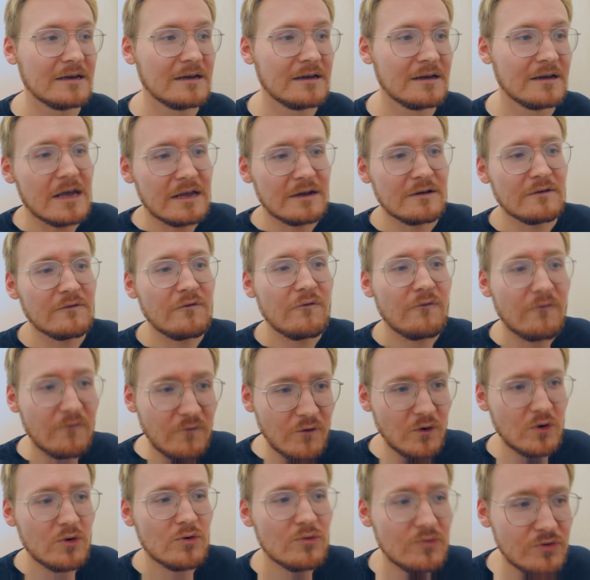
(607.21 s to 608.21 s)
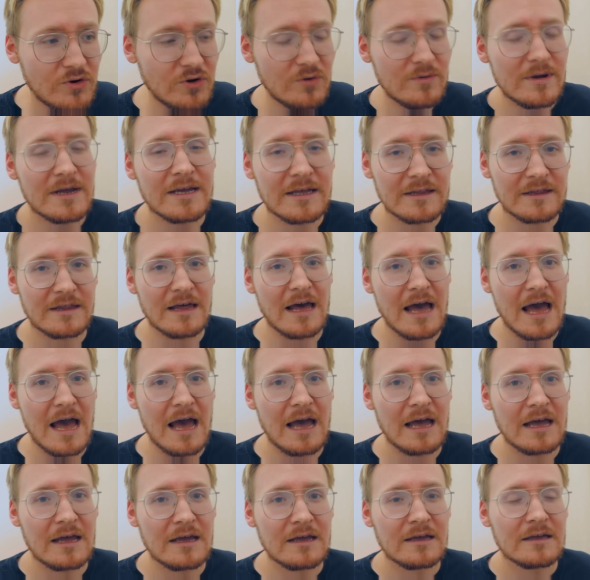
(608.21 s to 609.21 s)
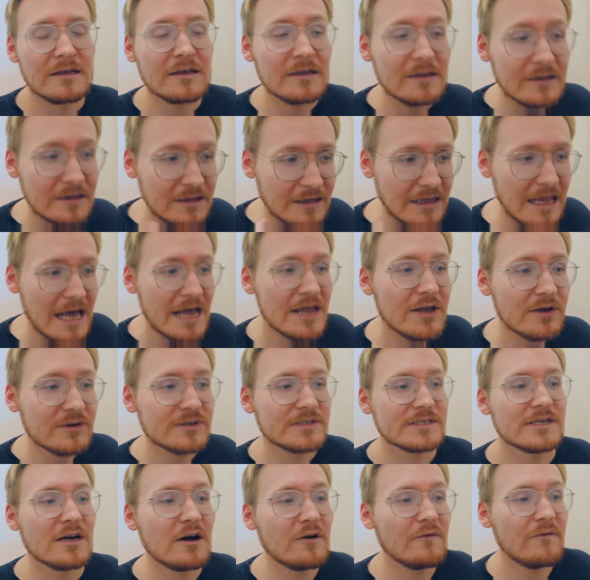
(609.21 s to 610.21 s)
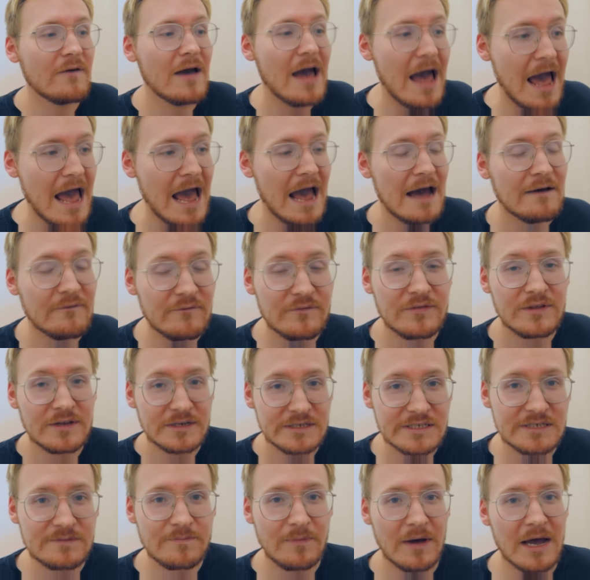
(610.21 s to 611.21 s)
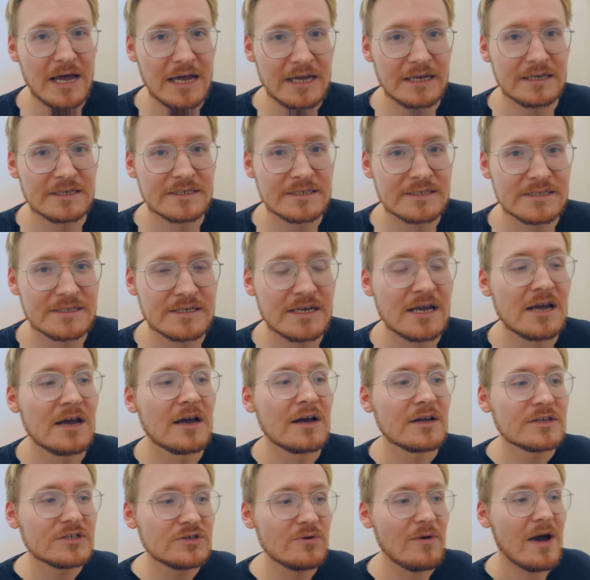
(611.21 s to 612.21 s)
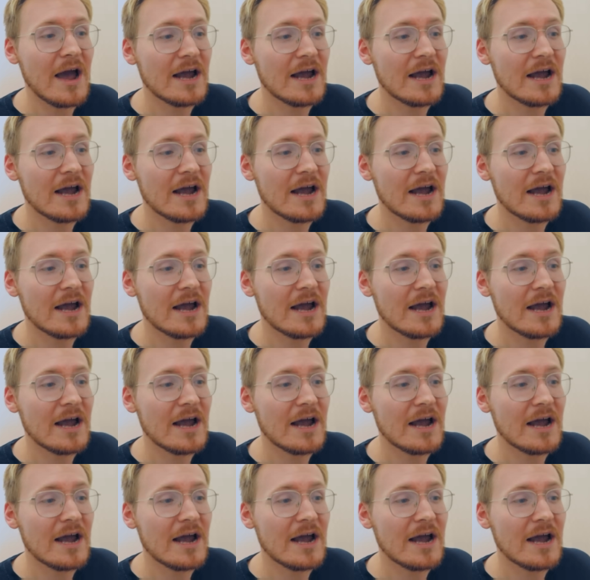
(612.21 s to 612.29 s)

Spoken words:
And then through doing that, let yourself have the space to